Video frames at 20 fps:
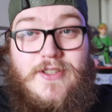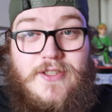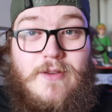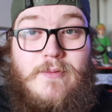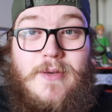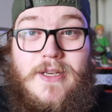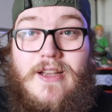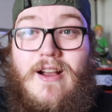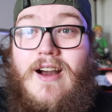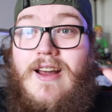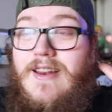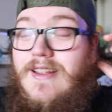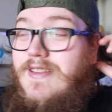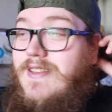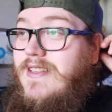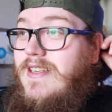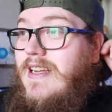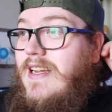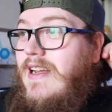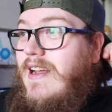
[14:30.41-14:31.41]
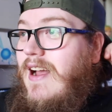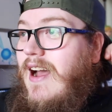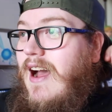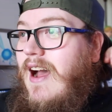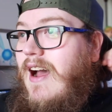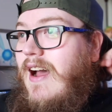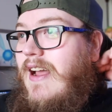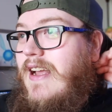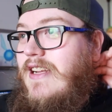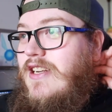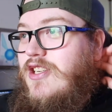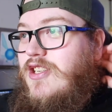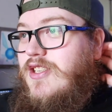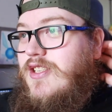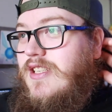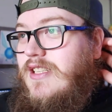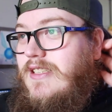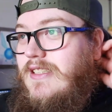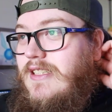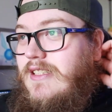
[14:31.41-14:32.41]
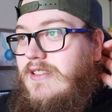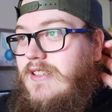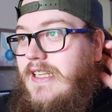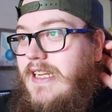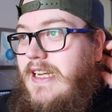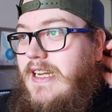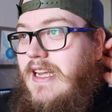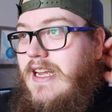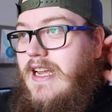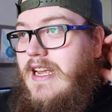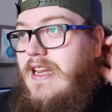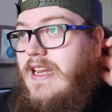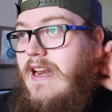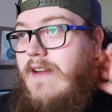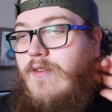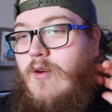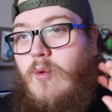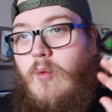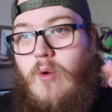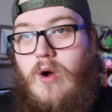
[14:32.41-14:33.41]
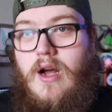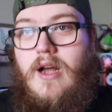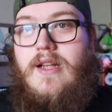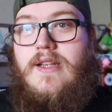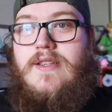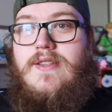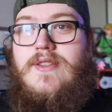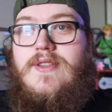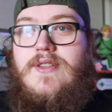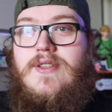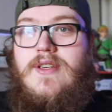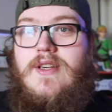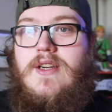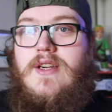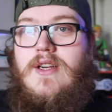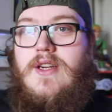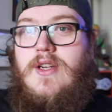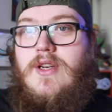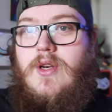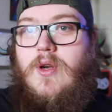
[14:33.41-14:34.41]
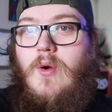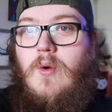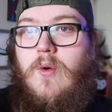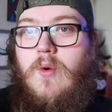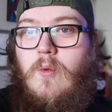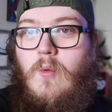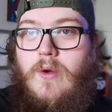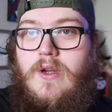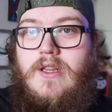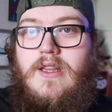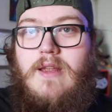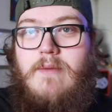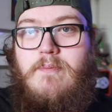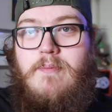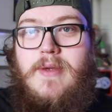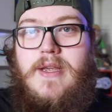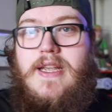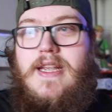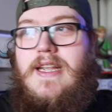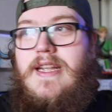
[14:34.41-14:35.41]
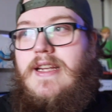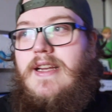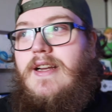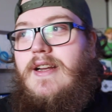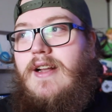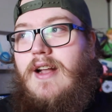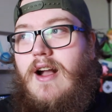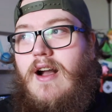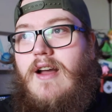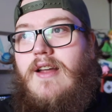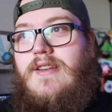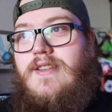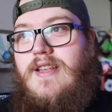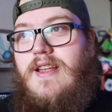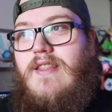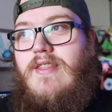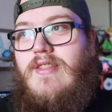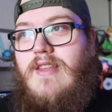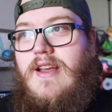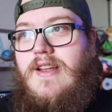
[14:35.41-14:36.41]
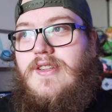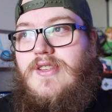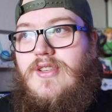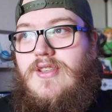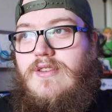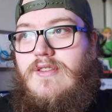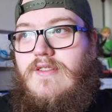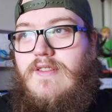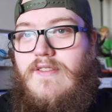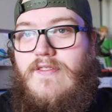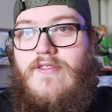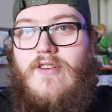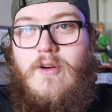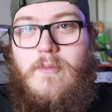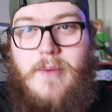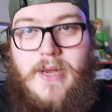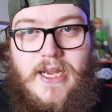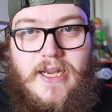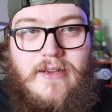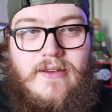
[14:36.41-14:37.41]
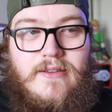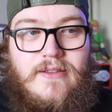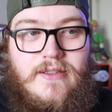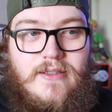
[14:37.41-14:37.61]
To be honest, uh, it's just clearly never was, nor will it be content that's for me.